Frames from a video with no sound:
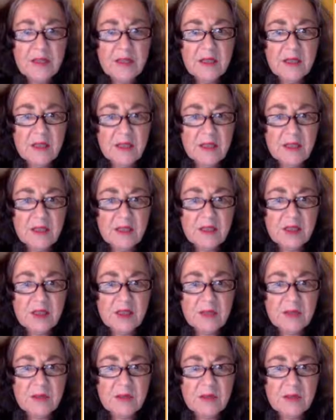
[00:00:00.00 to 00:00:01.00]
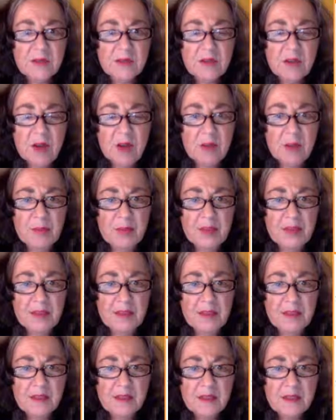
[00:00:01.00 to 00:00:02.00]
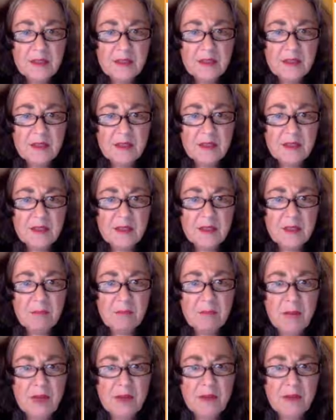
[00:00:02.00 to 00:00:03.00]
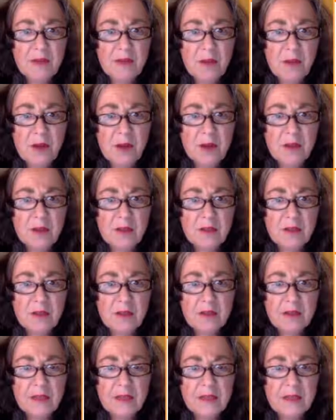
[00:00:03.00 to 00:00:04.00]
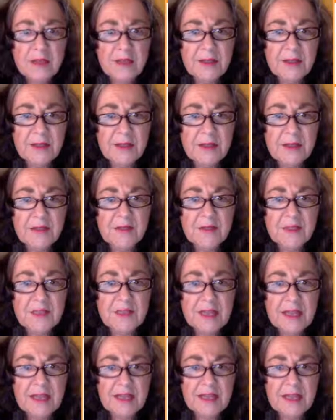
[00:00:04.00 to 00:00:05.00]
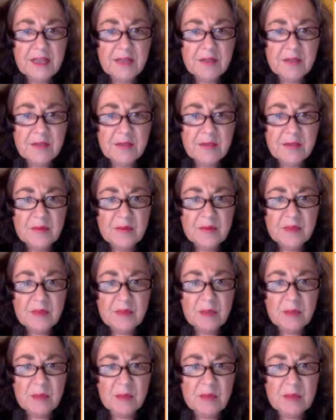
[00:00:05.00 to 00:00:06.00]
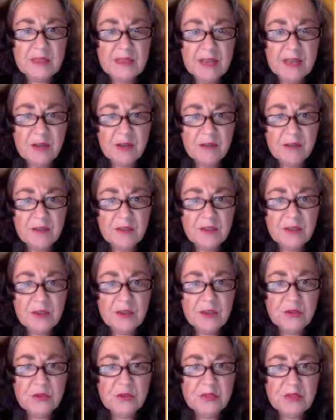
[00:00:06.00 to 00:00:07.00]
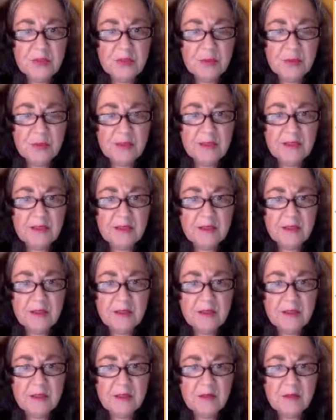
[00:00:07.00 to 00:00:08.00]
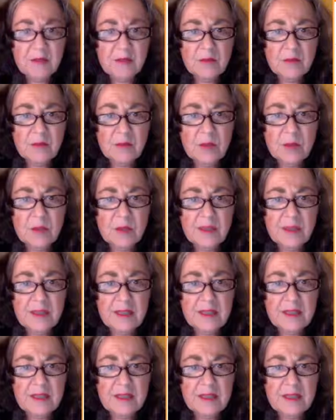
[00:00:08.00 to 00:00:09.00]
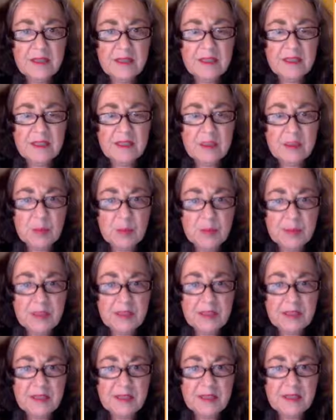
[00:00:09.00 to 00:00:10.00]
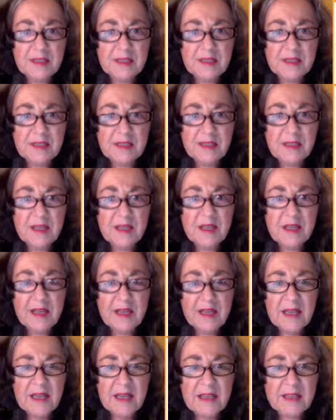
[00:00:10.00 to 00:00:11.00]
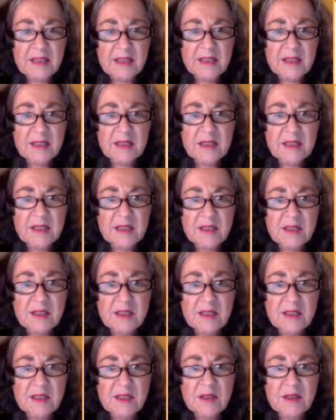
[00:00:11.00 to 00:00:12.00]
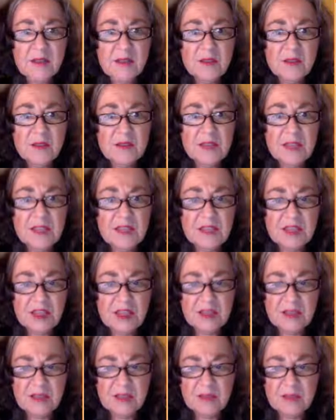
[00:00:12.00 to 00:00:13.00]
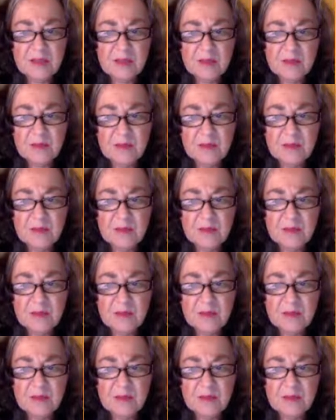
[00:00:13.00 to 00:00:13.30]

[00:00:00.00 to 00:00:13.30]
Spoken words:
Each topic is a month-long area of study that we delve into deeply for its experience and its teachings.